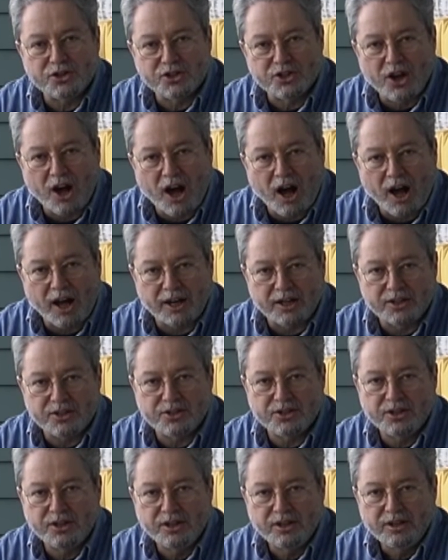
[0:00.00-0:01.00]

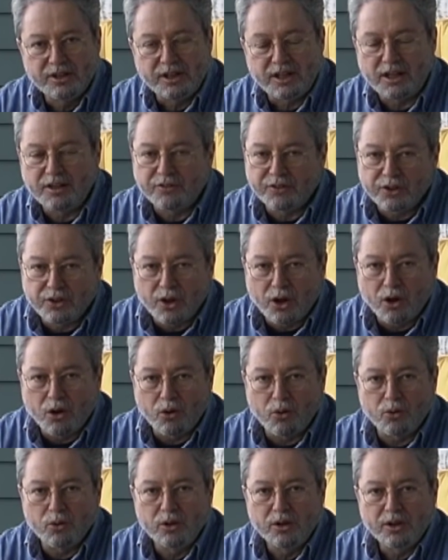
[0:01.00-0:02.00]
size, even
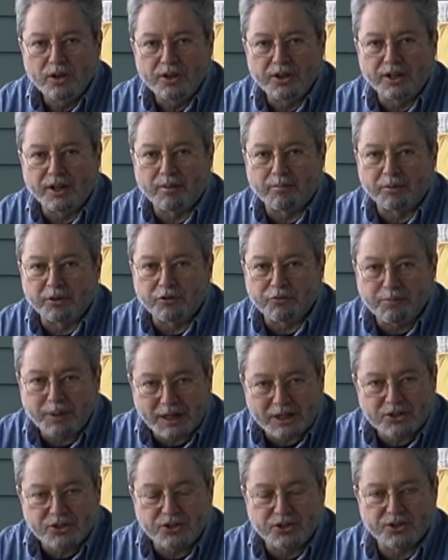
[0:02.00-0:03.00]
though the number of
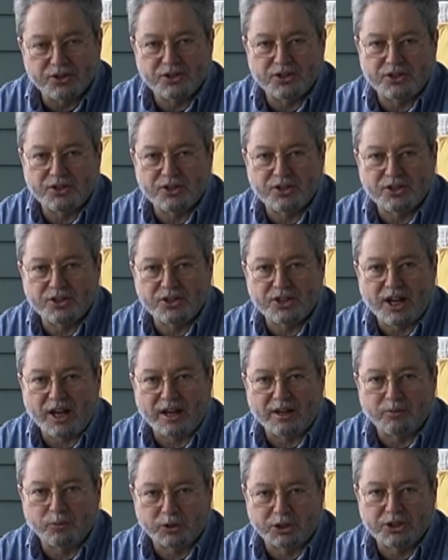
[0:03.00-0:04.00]
pixels is the
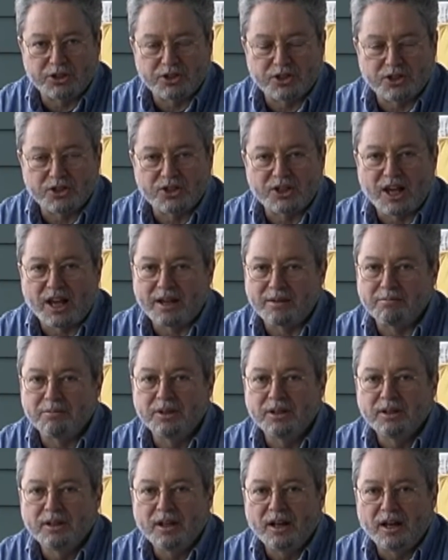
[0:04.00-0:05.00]
same, which is the same,
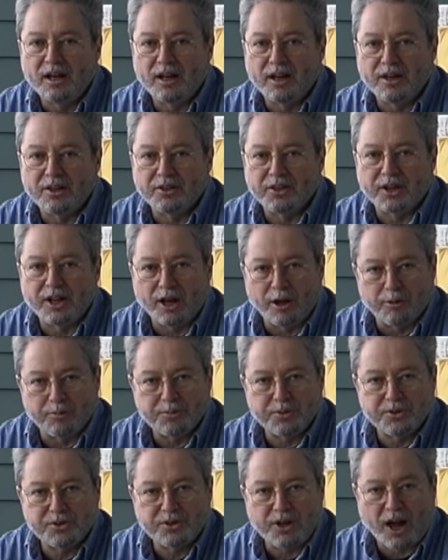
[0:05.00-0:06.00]
uh, that
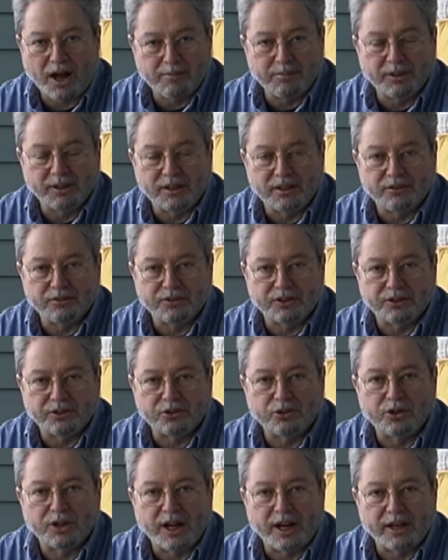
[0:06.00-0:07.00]
helps, I believe, in
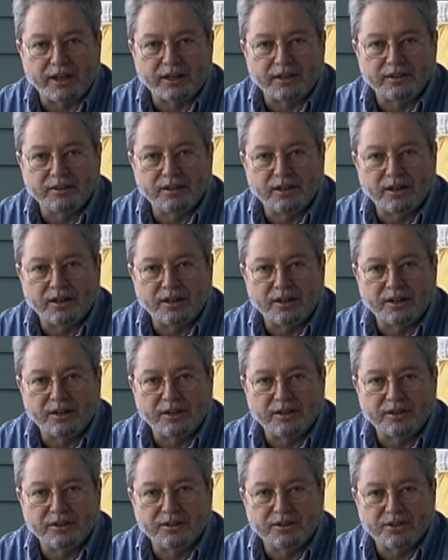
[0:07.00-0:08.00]
creating
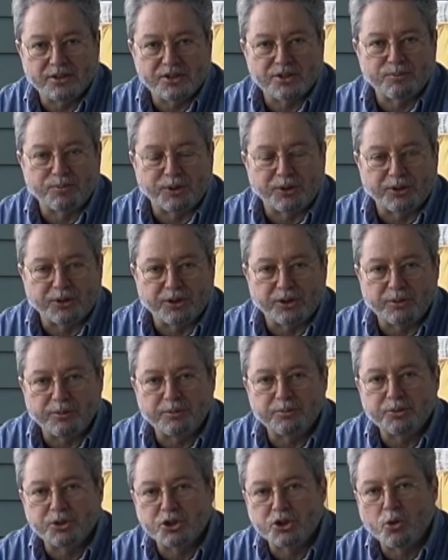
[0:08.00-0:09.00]
uh, the superior
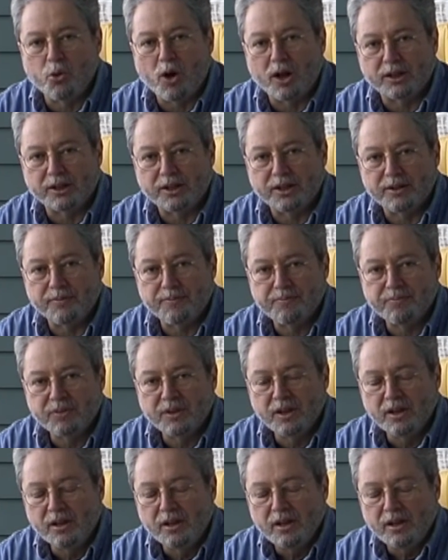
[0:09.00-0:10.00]
image quality.
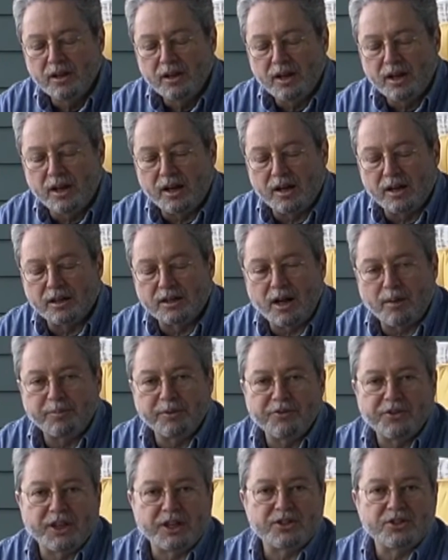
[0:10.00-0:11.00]
Uh, a
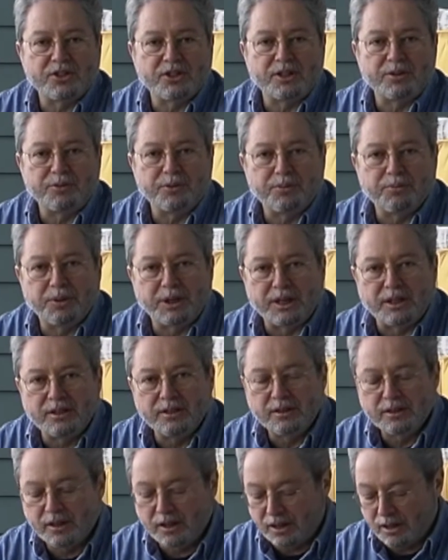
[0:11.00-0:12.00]
couple of things that need to be
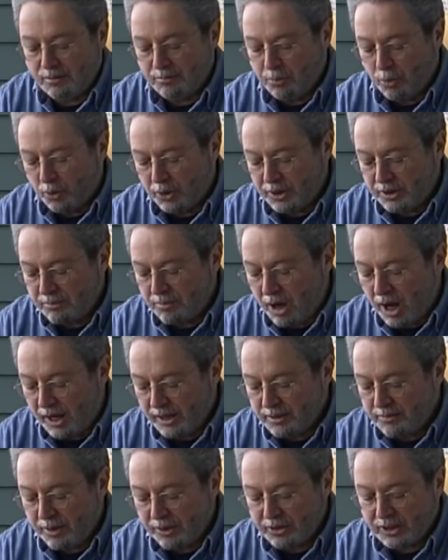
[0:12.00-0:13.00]
uh, borne in
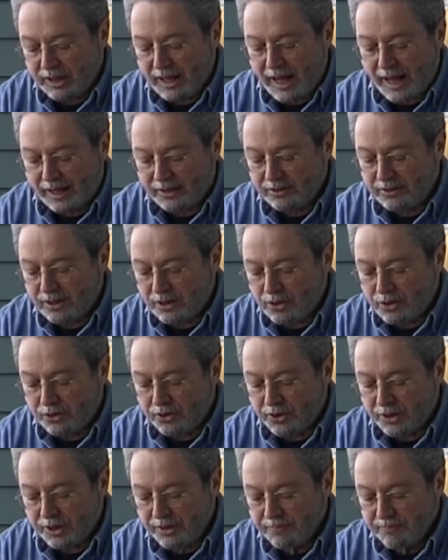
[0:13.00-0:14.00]
mind about the Canon
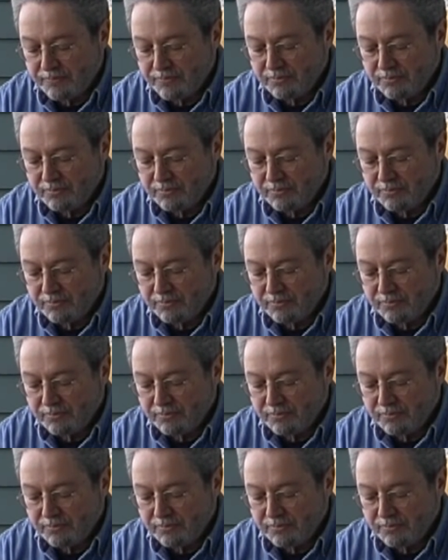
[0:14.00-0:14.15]
D30.